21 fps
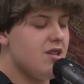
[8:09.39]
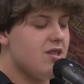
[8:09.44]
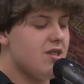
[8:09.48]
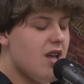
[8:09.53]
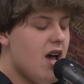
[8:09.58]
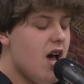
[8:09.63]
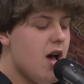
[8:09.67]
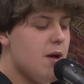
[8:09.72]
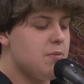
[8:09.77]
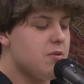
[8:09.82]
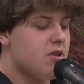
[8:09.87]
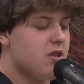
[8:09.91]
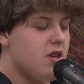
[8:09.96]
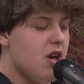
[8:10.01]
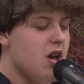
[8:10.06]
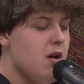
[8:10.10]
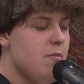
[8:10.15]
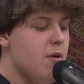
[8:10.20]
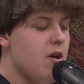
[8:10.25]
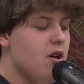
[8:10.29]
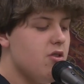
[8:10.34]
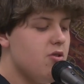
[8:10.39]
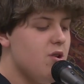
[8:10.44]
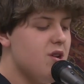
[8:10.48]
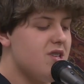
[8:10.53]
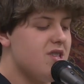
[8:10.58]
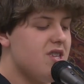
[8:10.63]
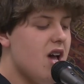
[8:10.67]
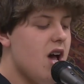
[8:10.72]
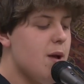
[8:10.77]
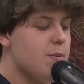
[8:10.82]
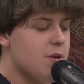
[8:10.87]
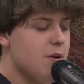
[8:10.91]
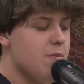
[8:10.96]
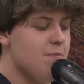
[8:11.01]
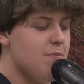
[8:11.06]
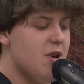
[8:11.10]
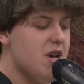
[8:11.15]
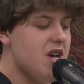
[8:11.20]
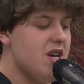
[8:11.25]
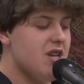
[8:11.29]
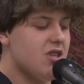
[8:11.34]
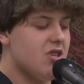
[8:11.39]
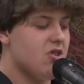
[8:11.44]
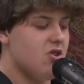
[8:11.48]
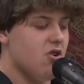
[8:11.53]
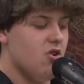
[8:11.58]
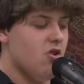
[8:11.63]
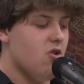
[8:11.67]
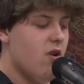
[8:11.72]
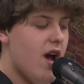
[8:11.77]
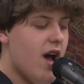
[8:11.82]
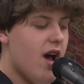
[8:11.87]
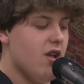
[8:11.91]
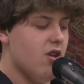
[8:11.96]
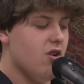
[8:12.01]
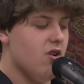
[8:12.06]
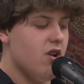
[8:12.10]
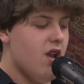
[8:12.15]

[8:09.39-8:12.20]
opportunity for any aspiring young musician.